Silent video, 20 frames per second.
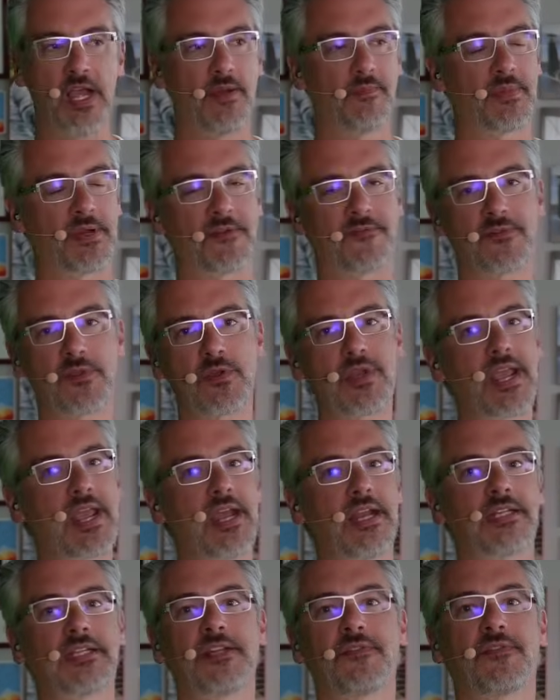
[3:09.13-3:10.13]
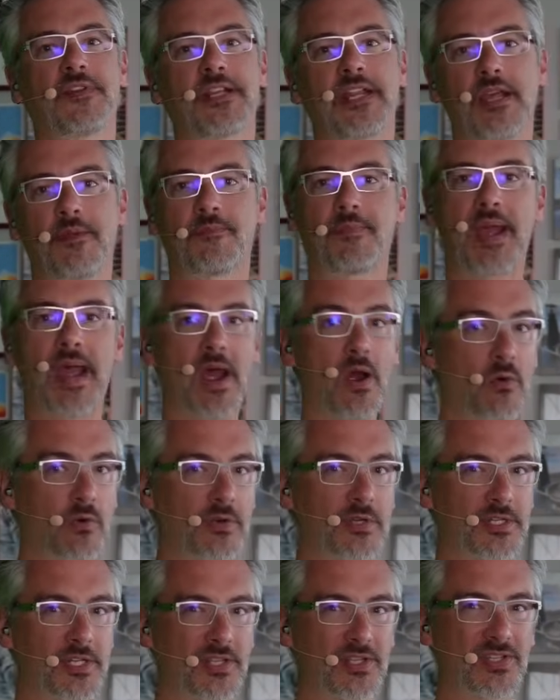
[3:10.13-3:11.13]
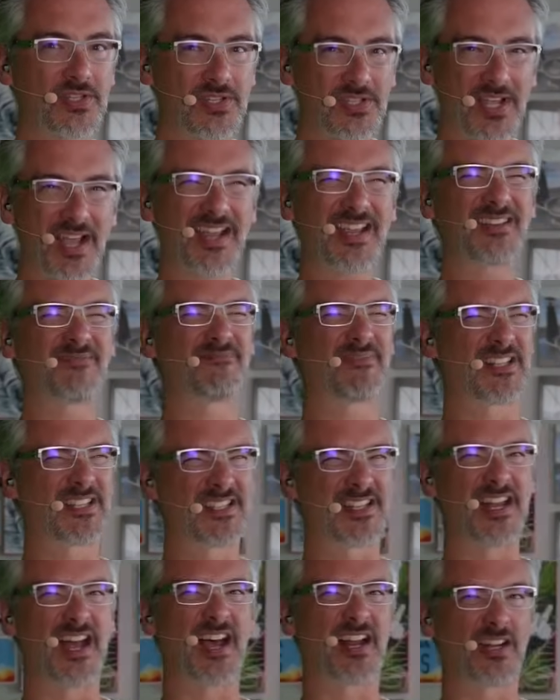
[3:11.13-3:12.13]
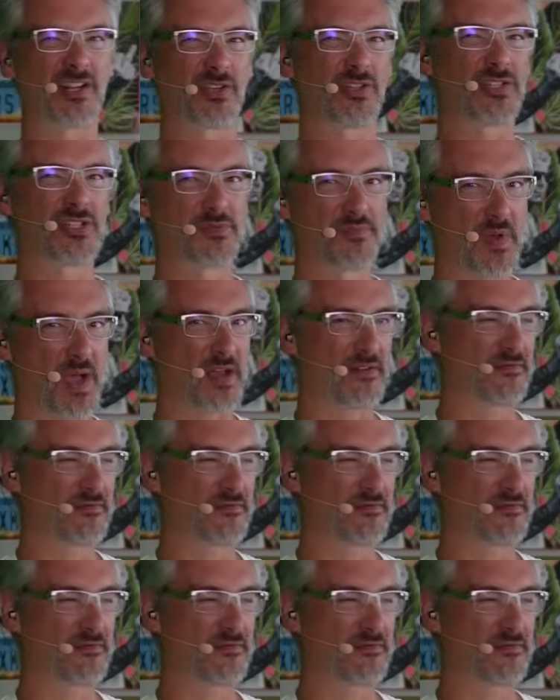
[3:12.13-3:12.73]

But if you can't even get power to the site, it's not a good spot